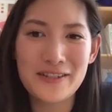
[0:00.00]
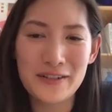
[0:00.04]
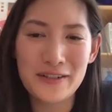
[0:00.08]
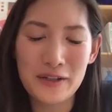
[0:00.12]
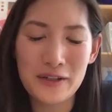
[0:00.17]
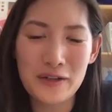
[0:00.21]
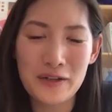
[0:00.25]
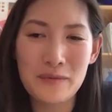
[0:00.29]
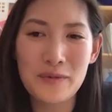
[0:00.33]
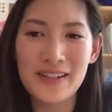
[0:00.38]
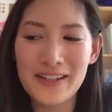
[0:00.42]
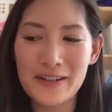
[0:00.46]
and
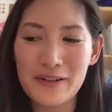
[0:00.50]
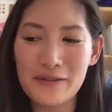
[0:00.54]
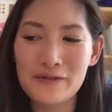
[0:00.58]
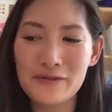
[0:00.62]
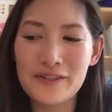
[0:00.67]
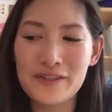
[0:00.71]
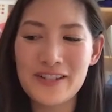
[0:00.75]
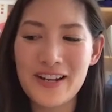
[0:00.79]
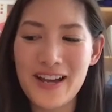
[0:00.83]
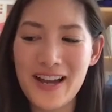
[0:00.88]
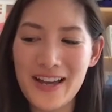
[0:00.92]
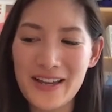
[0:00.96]
community
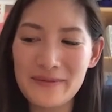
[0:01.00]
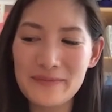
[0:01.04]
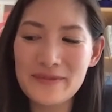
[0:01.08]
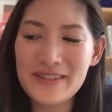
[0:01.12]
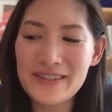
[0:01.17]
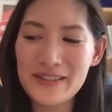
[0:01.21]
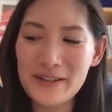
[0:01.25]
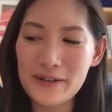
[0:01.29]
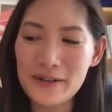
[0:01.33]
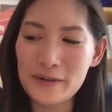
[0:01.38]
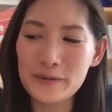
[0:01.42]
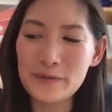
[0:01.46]
over
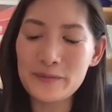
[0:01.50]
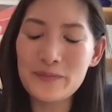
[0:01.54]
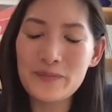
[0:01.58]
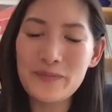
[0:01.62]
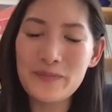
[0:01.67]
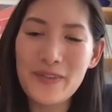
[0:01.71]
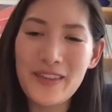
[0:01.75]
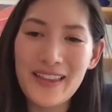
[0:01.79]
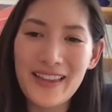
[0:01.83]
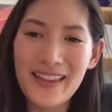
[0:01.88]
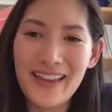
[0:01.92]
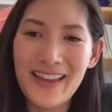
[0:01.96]
time. So
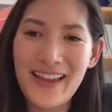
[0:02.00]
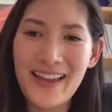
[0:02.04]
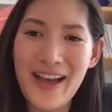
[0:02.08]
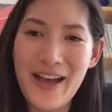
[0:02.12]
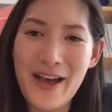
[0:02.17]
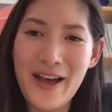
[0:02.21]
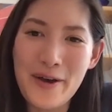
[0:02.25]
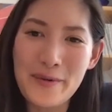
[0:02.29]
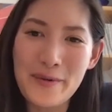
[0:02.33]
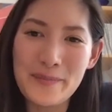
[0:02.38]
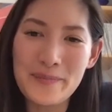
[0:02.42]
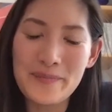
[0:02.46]

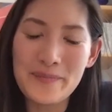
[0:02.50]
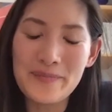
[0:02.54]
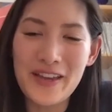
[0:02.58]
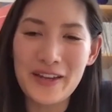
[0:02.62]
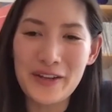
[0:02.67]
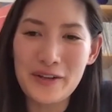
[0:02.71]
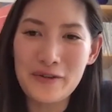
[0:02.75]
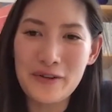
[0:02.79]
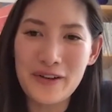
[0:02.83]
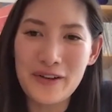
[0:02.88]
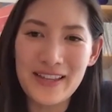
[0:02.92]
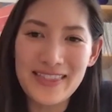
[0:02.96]

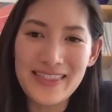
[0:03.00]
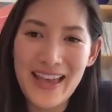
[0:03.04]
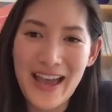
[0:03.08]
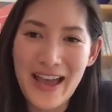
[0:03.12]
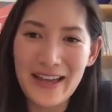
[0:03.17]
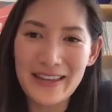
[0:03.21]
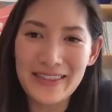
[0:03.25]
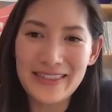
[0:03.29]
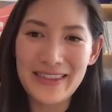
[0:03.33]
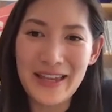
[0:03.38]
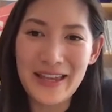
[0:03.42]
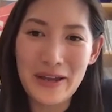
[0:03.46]
and create
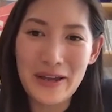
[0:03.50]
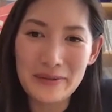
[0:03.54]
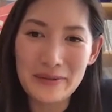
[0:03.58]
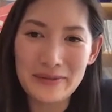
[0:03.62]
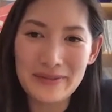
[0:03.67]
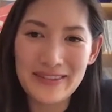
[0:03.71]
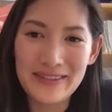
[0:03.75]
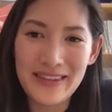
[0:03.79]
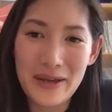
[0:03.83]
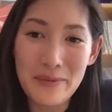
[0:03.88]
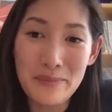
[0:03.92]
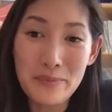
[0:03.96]
that
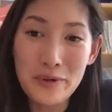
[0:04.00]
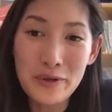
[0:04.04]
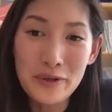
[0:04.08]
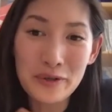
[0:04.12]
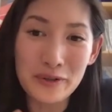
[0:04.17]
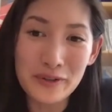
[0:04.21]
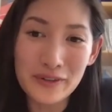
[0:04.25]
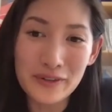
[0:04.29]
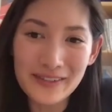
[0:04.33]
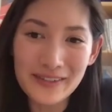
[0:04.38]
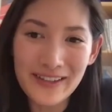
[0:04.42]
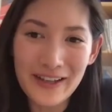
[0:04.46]

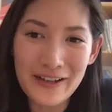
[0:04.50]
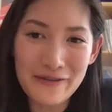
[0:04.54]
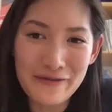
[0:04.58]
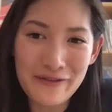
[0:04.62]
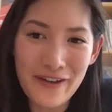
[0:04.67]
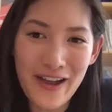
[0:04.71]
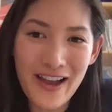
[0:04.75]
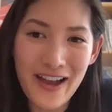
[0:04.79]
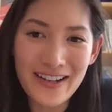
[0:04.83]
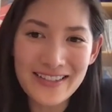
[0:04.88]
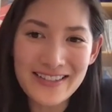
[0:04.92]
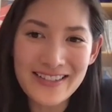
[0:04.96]
pull
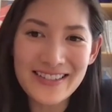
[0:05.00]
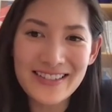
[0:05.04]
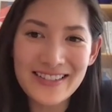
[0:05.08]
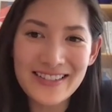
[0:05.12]
effect,